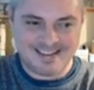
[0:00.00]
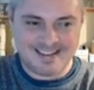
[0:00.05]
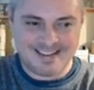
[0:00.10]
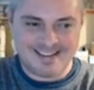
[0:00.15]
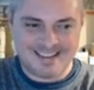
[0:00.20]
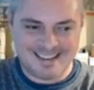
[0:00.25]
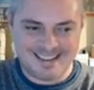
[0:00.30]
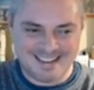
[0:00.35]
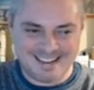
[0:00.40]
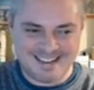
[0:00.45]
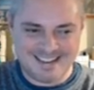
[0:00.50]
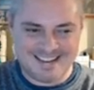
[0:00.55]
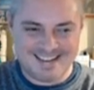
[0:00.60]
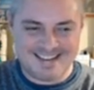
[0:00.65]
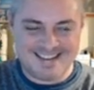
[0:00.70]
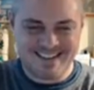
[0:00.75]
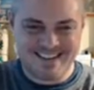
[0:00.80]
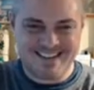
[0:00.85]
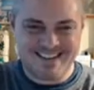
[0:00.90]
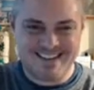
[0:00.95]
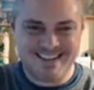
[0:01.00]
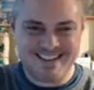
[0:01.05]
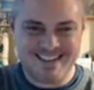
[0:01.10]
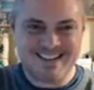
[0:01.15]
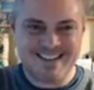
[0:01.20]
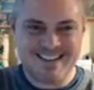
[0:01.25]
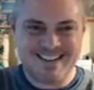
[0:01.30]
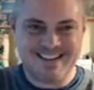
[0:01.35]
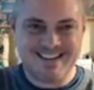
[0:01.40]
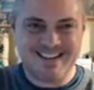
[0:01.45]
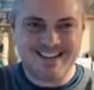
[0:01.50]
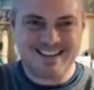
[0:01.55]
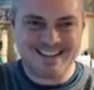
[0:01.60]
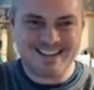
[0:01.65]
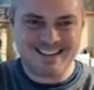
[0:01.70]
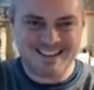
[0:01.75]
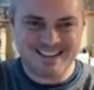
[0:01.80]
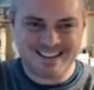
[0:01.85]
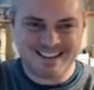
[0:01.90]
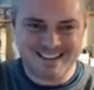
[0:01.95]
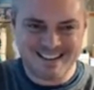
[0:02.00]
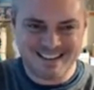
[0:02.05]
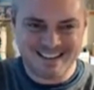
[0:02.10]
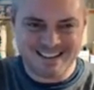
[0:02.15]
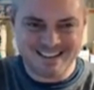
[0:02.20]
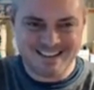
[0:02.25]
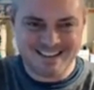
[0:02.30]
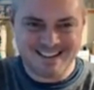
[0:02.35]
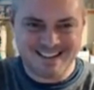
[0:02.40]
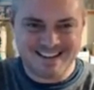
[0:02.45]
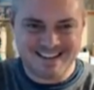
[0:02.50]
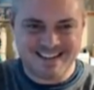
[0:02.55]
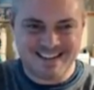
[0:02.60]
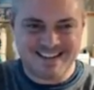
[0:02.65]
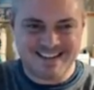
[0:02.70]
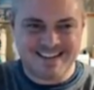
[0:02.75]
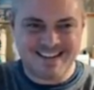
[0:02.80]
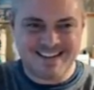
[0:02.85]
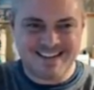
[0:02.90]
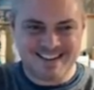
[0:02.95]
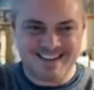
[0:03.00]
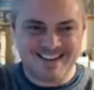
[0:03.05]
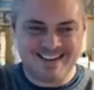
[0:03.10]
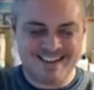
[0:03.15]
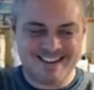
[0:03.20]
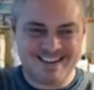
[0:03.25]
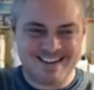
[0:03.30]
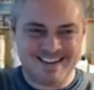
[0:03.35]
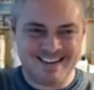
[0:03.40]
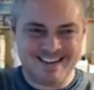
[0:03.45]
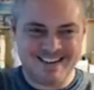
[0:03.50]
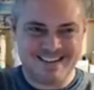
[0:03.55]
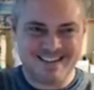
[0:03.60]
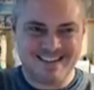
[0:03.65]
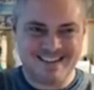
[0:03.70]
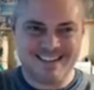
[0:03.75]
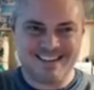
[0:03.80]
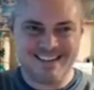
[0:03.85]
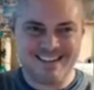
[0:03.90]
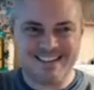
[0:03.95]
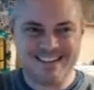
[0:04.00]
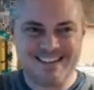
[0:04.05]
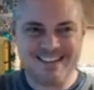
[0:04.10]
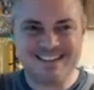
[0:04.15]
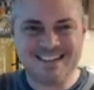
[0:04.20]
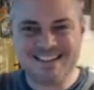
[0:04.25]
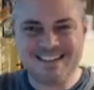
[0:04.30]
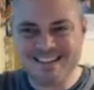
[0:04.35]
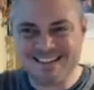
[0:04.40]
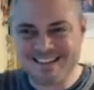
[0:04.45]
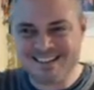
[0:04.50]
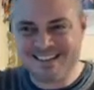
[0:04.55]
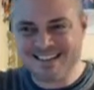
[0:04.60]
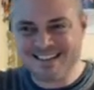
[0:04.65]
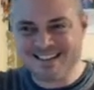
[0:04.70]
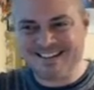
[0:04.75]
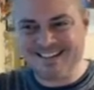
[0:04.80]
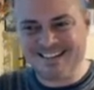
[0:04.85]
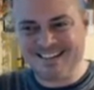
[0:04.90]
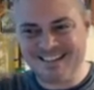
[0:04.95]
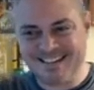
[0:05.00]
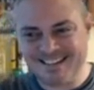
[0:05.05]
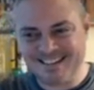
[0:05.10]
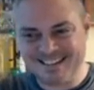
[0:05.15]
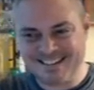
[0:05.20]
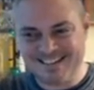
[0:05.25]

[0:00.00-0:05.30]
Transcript: No words are spoken by the person on screen.